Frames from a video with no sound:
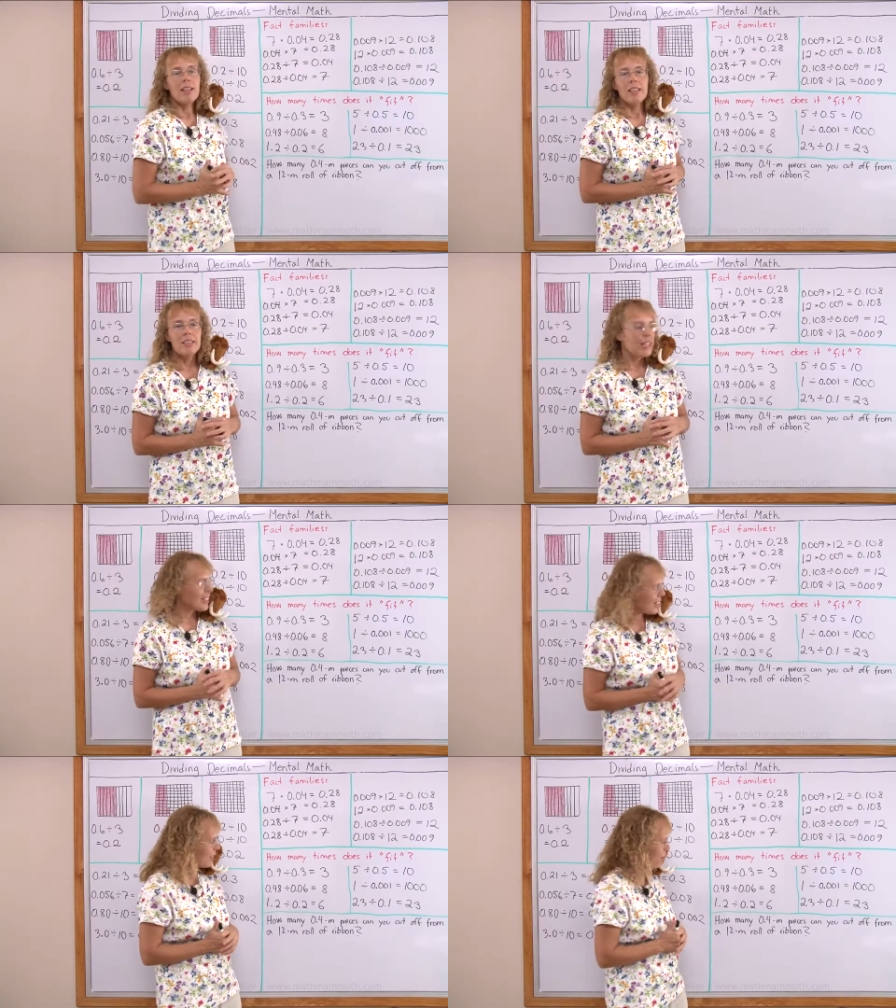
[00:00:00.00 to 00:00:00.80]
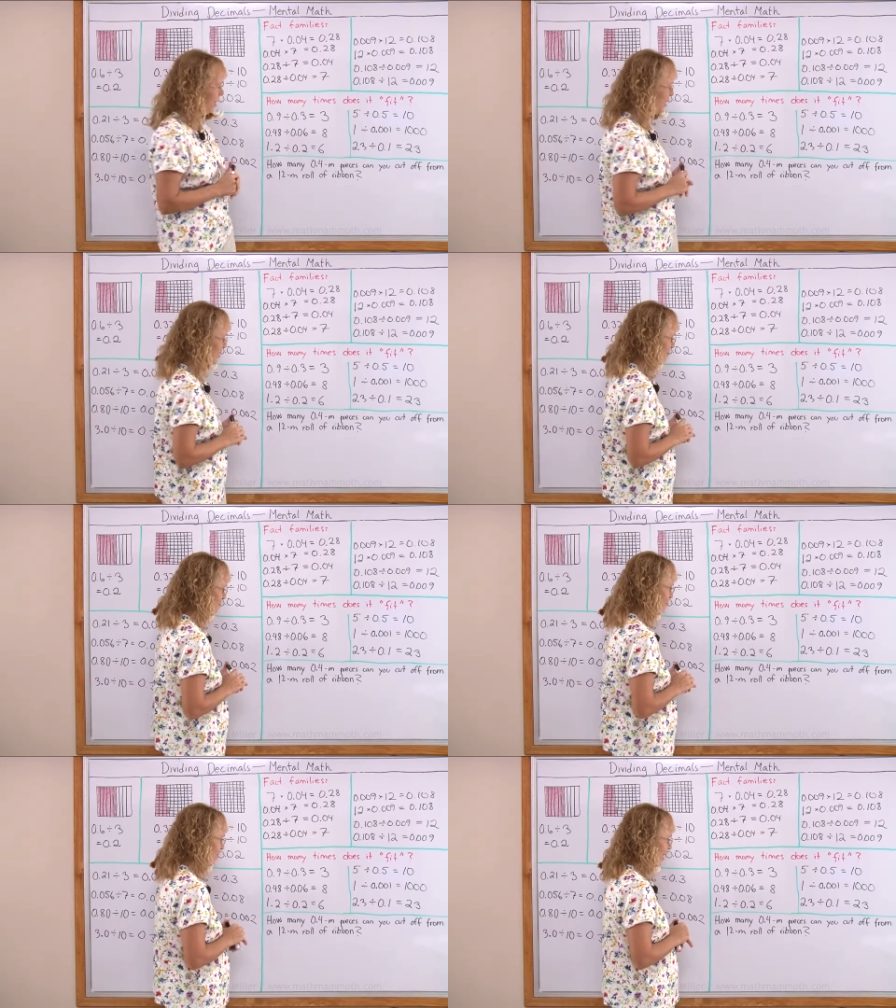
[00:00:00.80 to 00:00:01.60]
He's asking me,
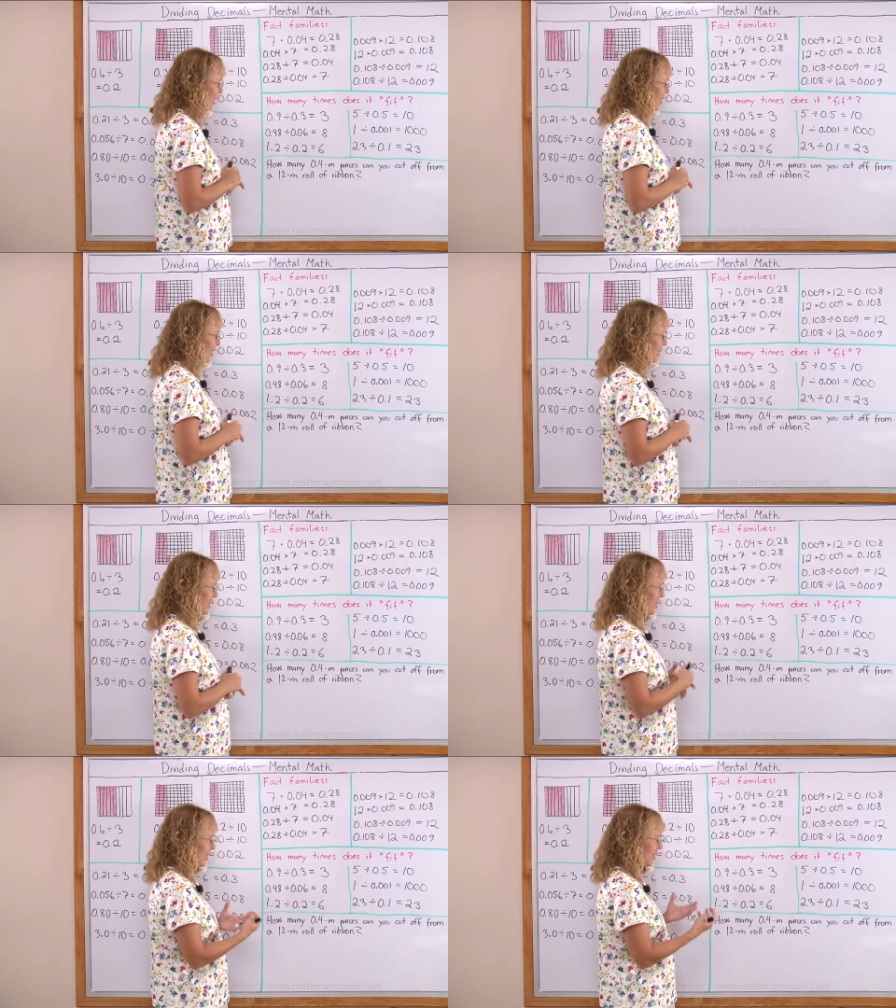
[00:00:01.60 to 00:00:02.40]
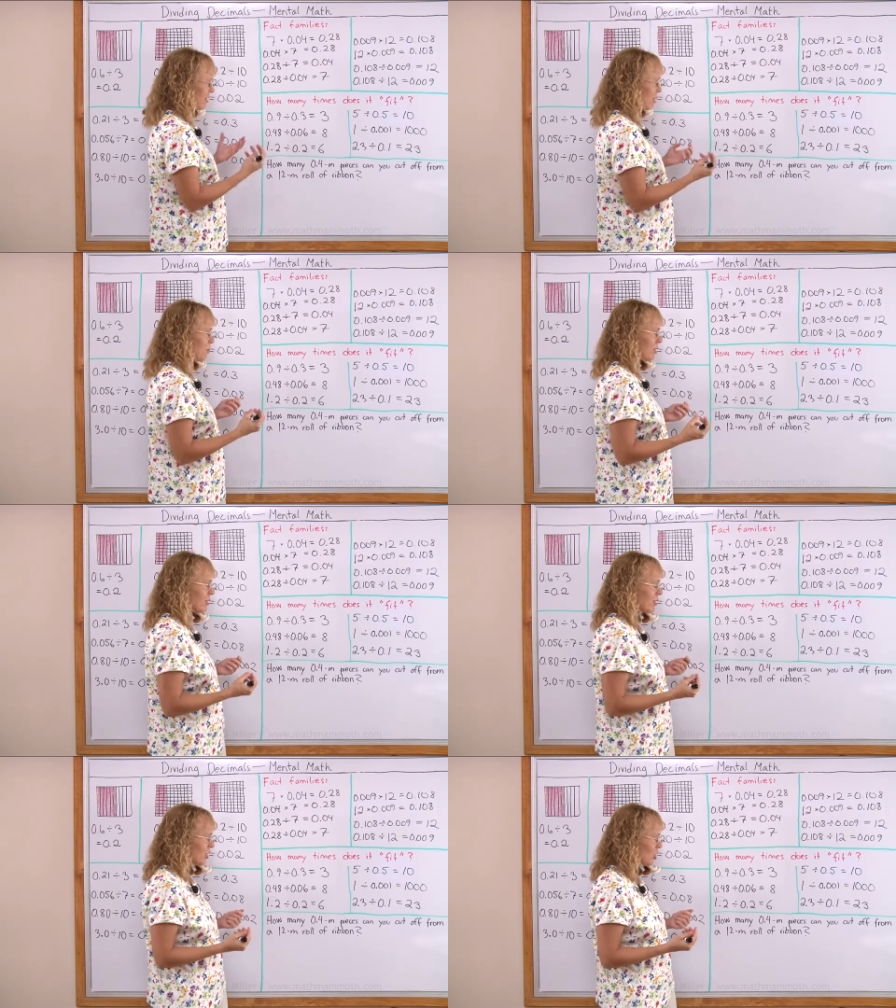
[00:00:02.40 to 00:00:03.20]
is this
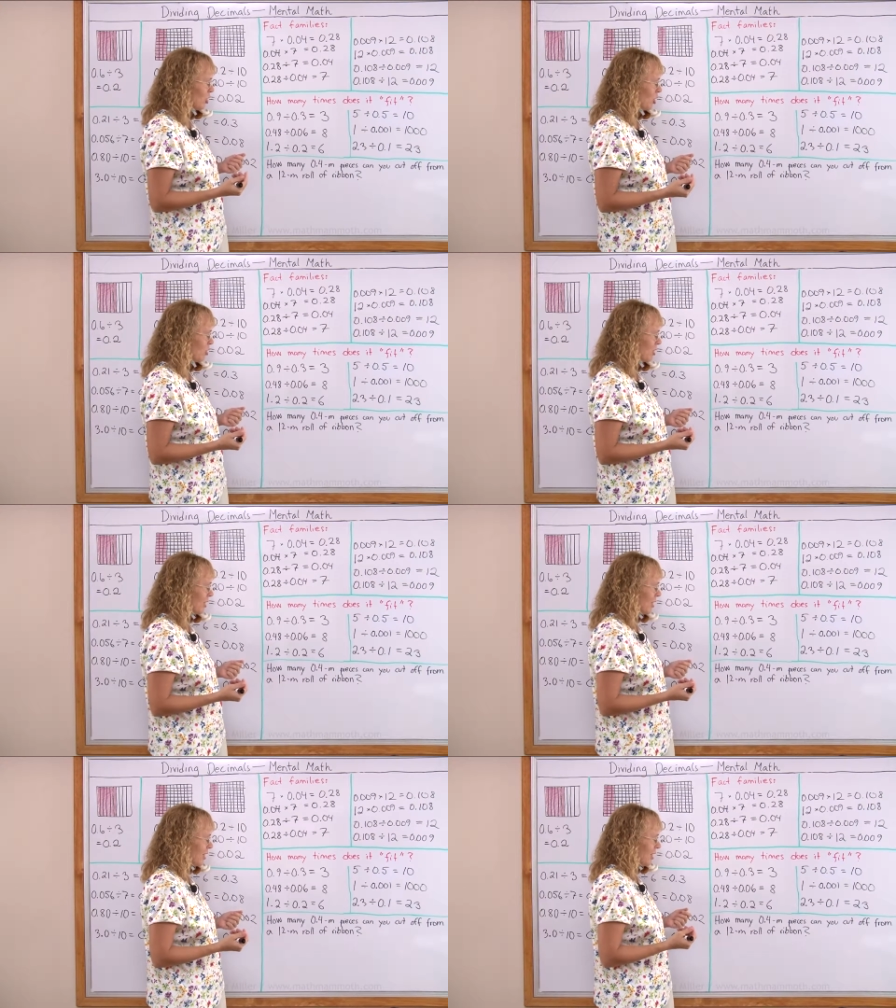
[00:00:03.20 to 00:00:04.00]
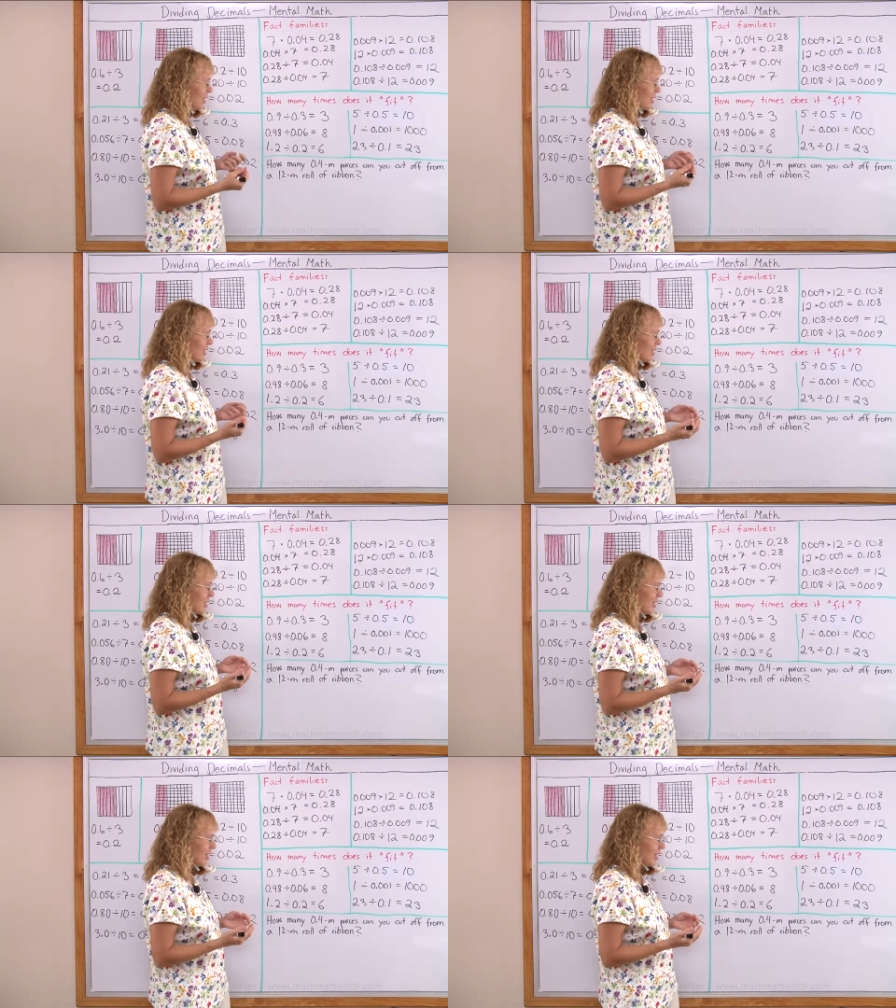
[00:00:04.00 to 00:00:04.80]
ribbon, you know,
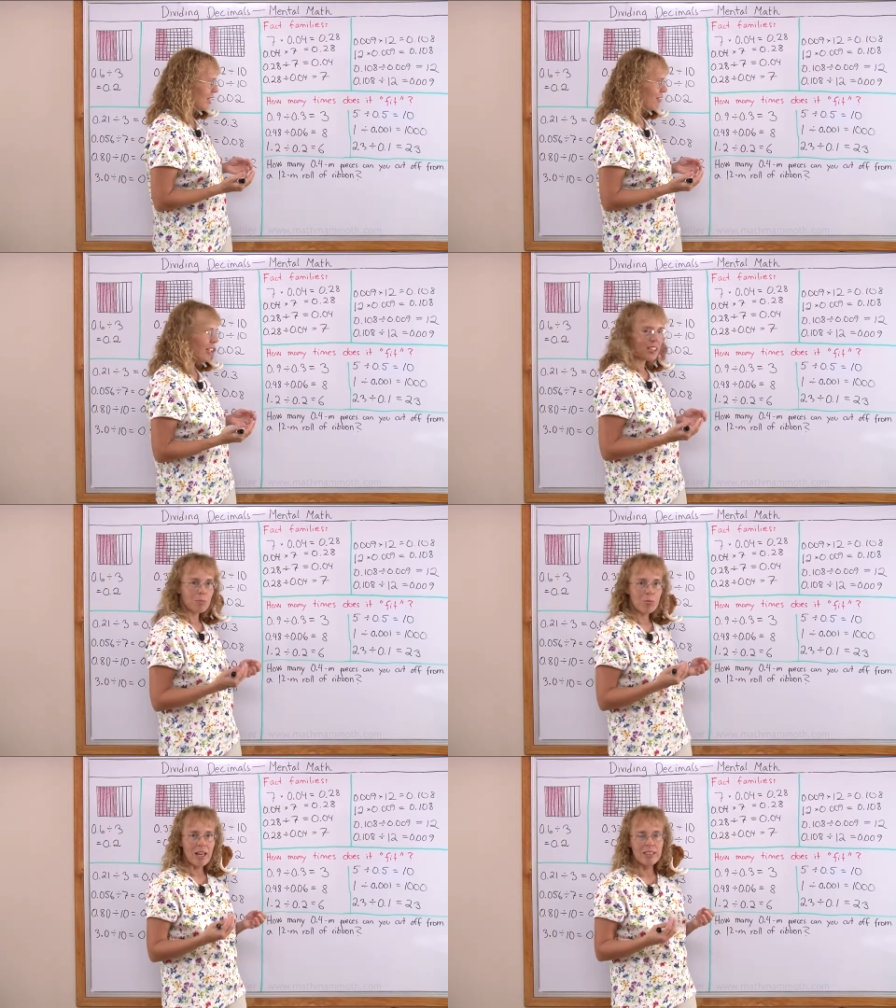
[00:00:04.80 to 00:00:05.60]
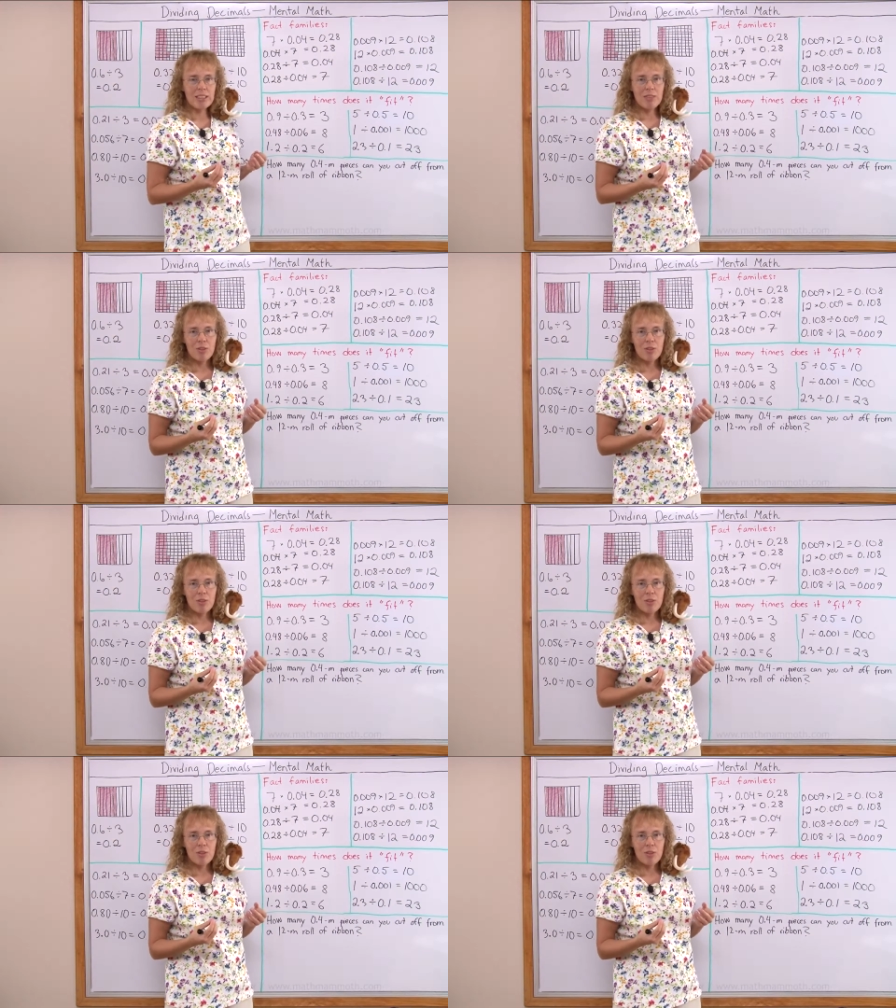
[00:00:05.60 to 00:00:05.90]
is it given as prizes